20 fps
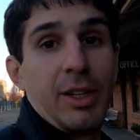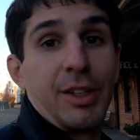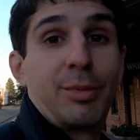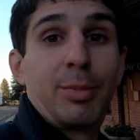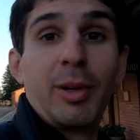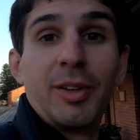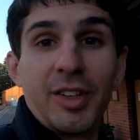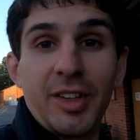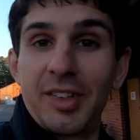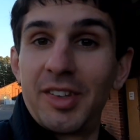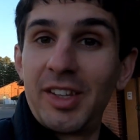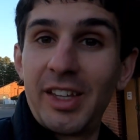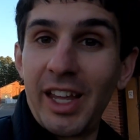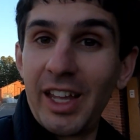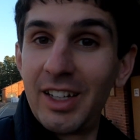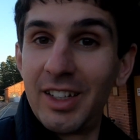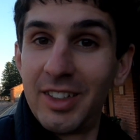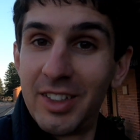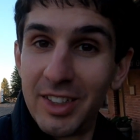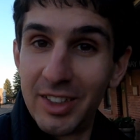I suppose that's the
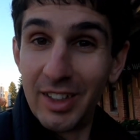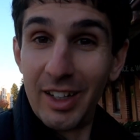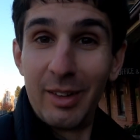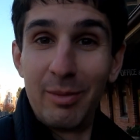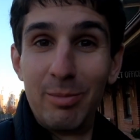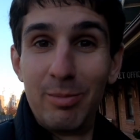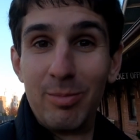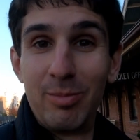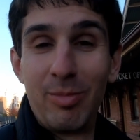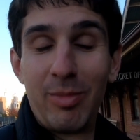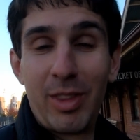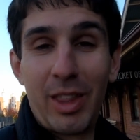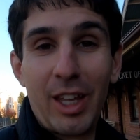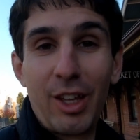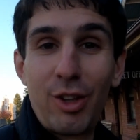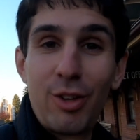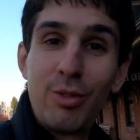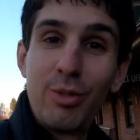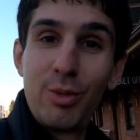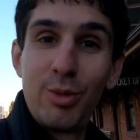end.
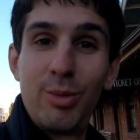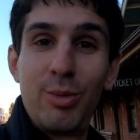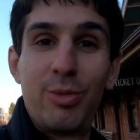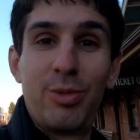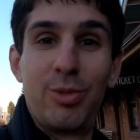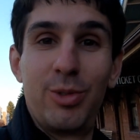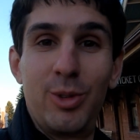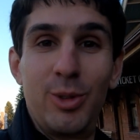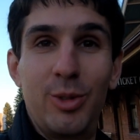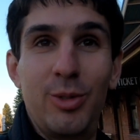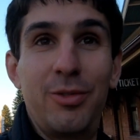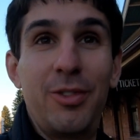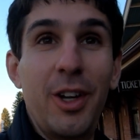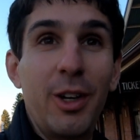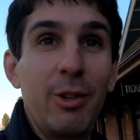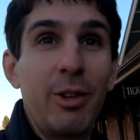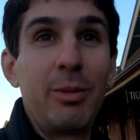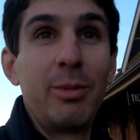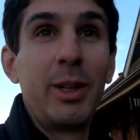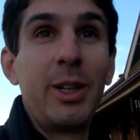Thank you for
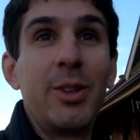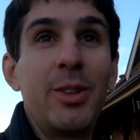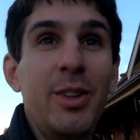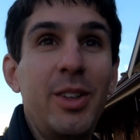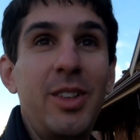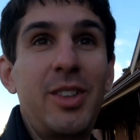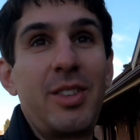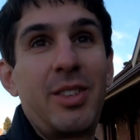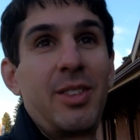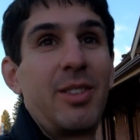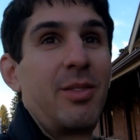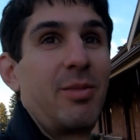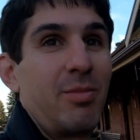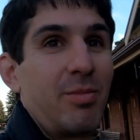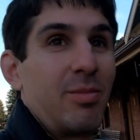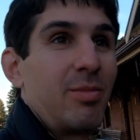following me on this